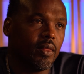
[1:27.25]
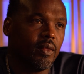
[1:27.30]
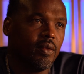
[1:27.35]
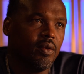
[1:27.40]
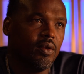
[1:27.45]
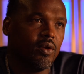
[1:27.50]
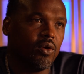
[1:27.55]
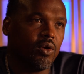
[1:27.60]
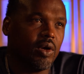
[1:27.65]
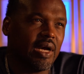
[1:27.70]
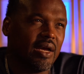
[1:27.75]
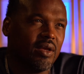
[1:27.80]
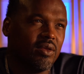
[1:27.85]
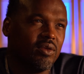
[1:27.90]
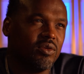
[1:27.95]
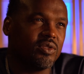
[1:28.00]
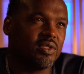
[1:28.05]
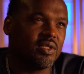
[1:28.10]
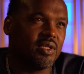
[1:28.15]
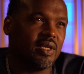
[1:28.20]
how
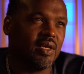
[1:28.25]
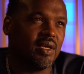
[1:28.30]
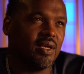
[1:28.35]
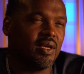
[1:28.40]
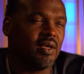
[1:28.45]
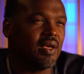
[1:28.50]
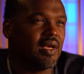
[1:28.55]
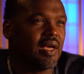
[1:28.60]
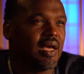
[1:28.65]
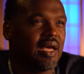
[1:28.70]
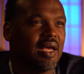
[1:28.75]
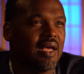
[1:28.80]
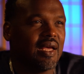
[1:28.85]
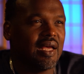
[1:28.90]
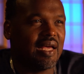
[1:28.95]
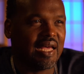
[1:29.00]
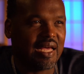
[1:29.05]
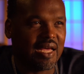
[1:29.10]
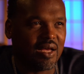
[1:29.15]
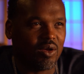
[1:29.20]
you say
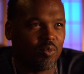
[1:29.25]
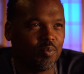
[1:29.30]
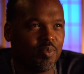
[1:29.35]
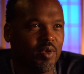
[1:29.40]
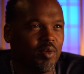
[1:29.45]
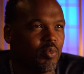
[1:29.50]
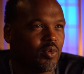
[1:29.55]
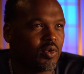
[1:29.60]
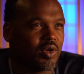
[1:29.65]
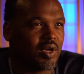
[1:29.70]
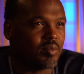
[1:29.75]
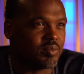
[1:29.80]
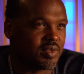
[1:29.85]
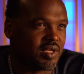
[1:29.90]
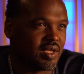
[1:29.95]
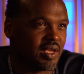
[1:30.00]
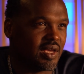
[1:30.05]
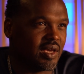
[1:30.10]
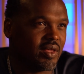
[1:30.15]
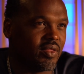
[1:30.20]
how people come
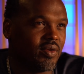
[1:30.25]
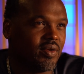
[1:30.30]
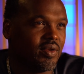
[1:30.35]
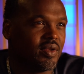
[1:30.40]
together,